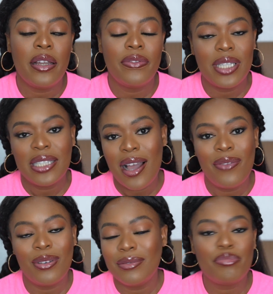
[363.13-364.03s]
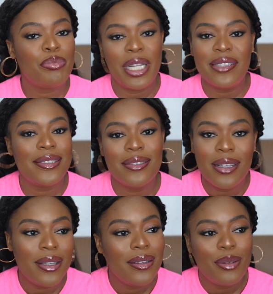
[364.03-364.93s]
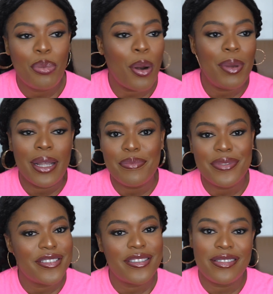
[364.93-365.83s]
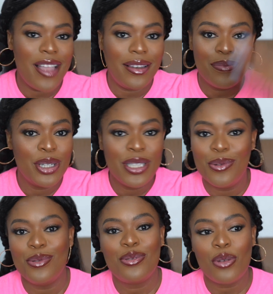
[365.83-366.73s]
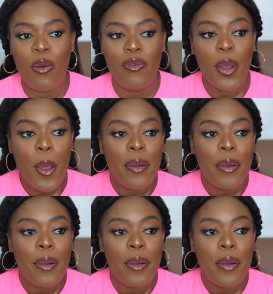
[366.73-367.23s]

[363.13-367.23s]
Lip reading: And even that, I have plenty problems that the money will solve.